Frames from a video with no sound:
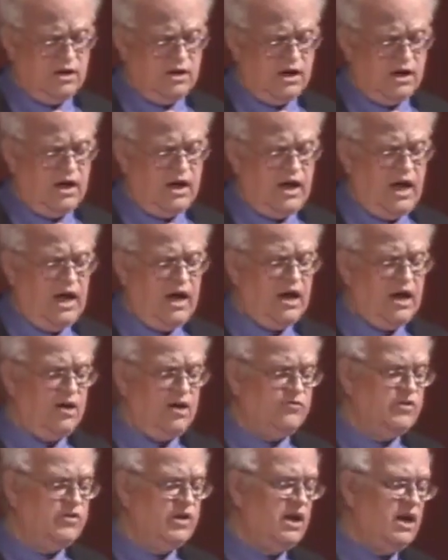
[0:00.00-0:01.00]
I
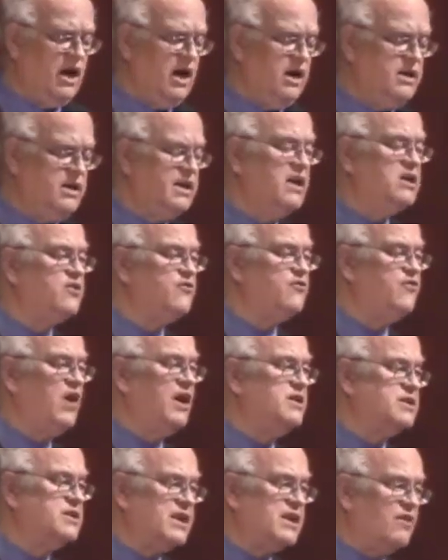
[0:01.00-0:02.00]
have
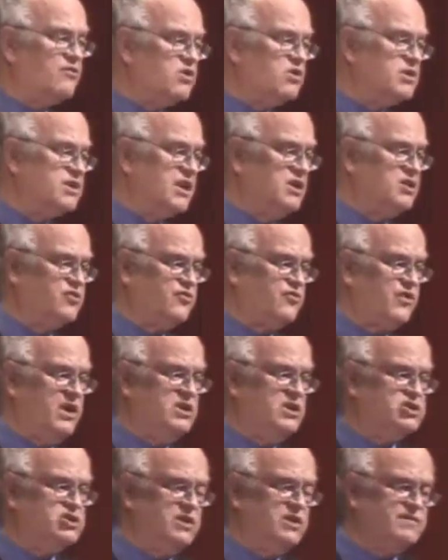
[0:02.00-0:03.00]
identified several such
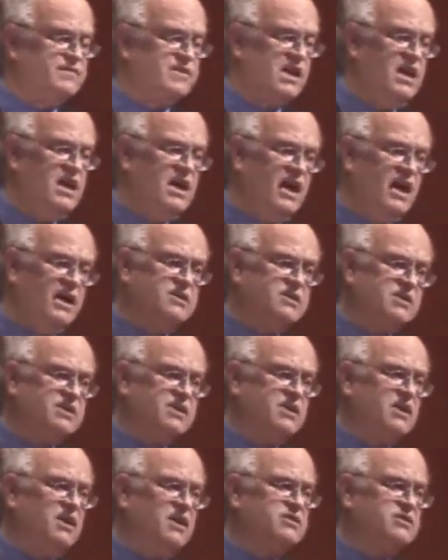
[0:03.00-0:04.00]
phase shifts and
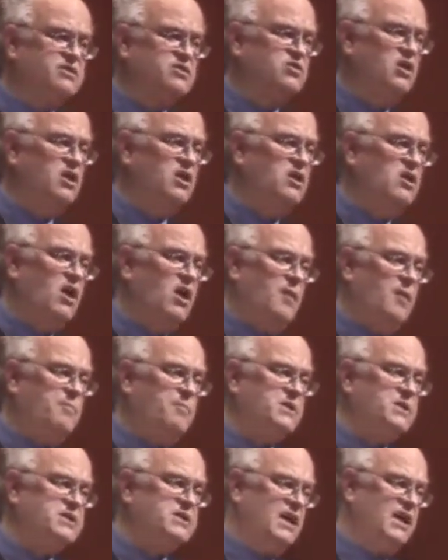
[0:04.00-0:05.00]
discussed a
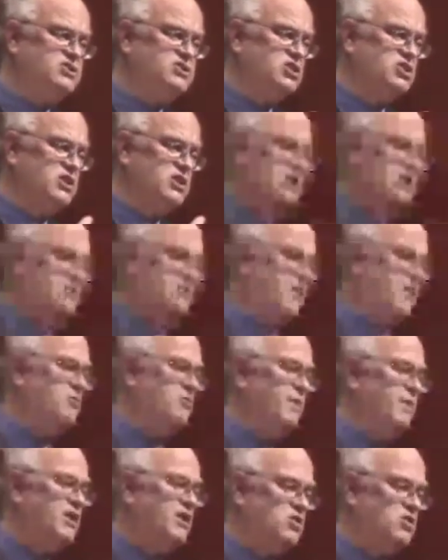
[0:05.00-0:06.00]
potential
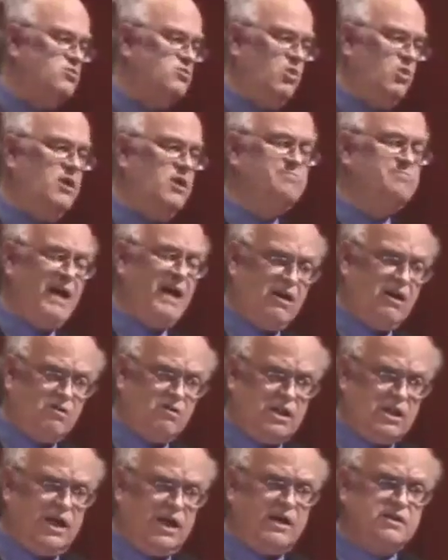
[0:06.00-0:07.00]
experimental one,
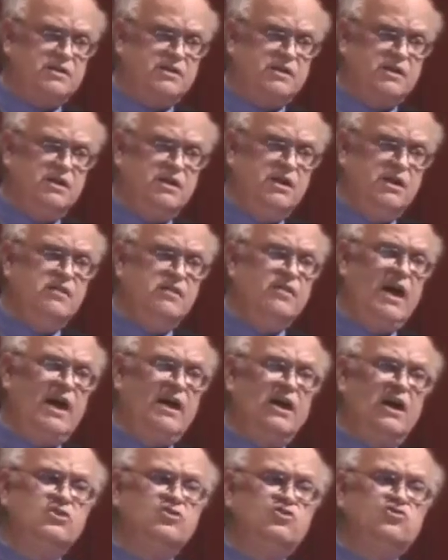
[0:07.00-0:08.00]
ParalleX,
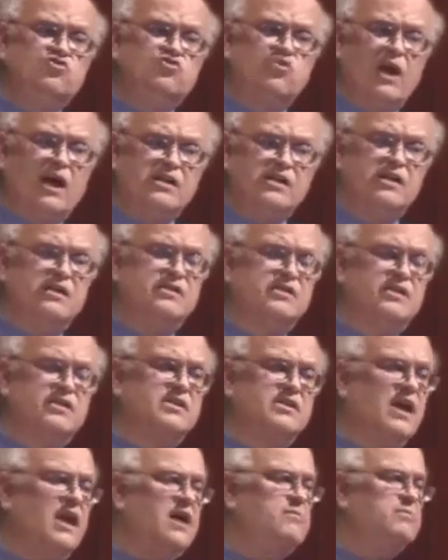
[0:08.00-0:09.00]
that addresses the
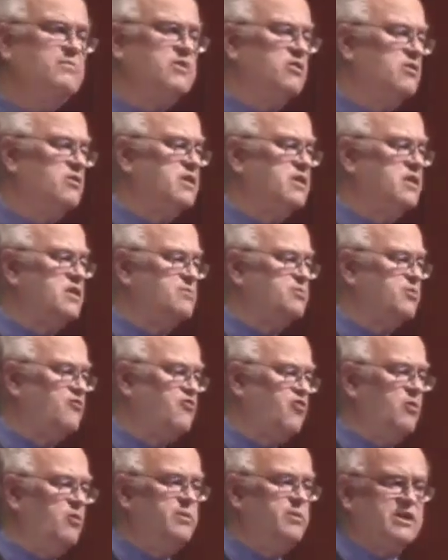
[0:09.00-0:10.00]
same sources of
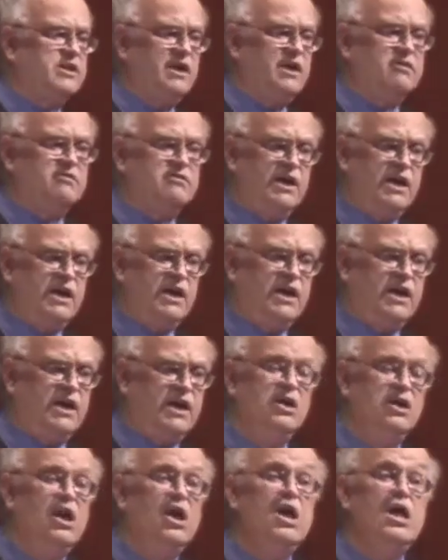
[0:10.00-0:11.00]
performance degradation
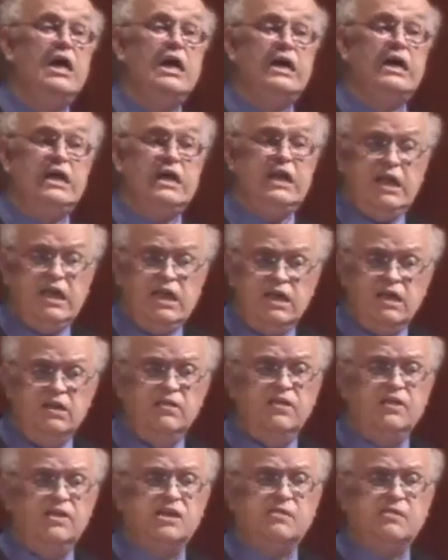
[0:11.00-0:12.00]

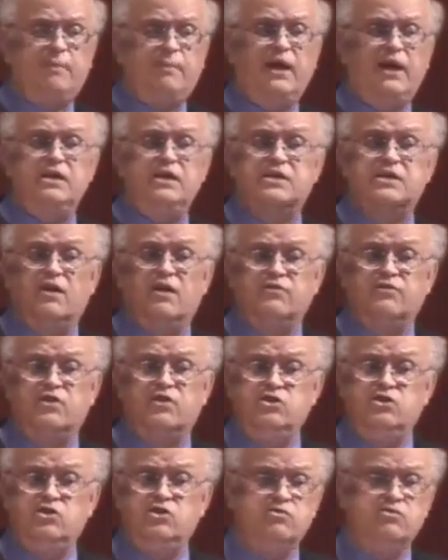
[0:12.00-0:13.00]
in the space of the
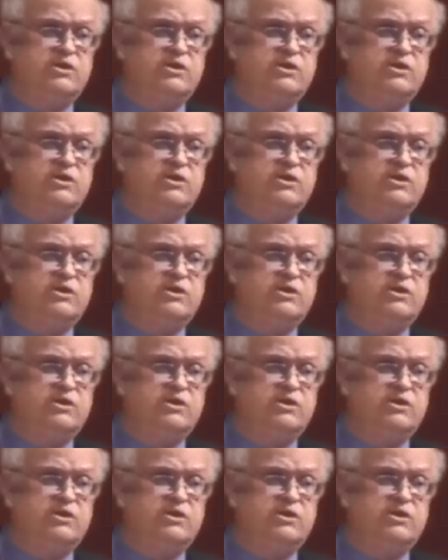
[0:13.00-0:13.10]
new